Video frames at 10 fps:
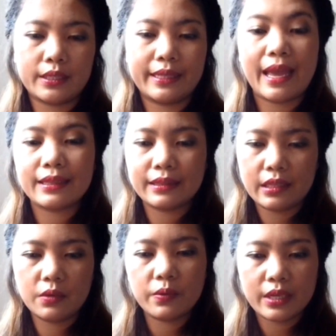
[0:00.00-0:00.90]
that
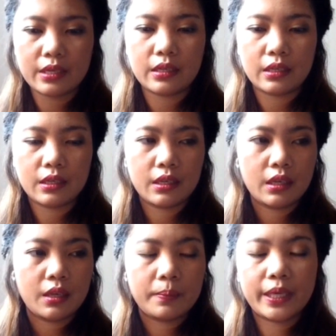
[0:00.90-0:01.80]
degree
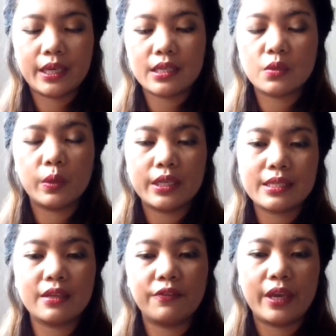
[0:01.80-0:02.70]
because what
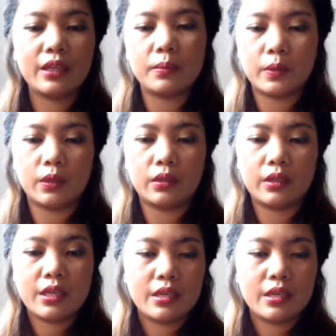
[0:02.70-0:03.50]
is available